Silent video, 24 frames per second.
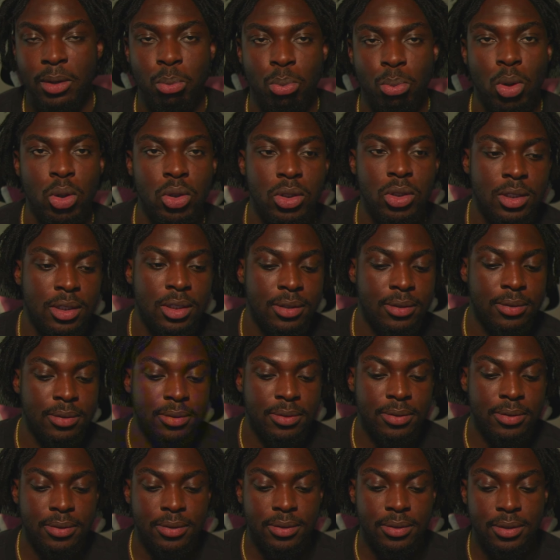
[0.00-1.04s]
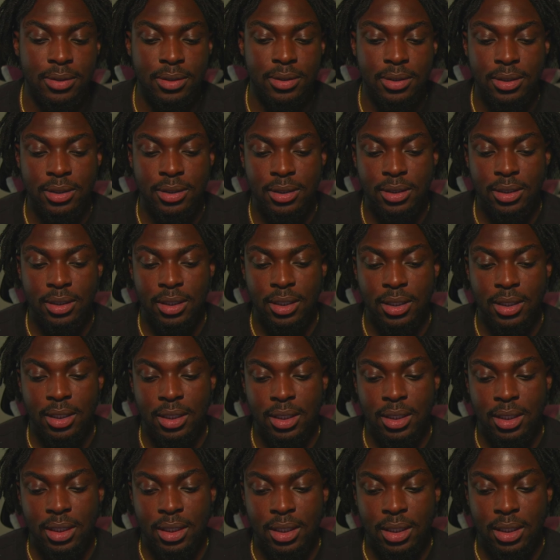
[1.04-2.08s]
most of
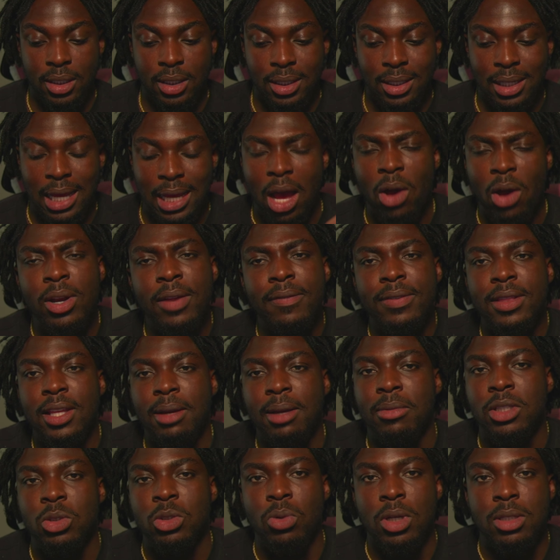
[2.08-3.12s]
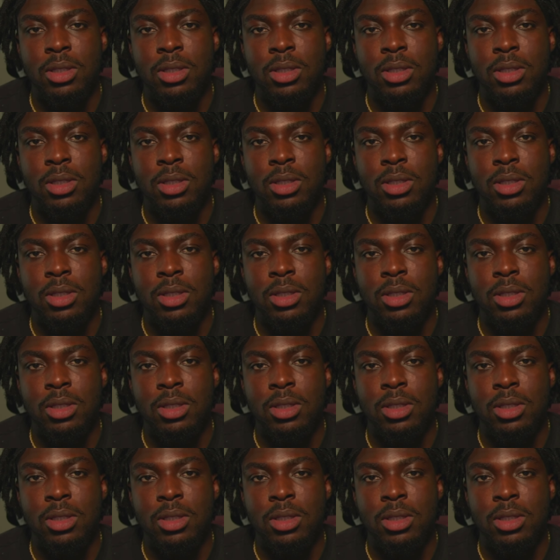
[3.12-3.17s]
I don't even think it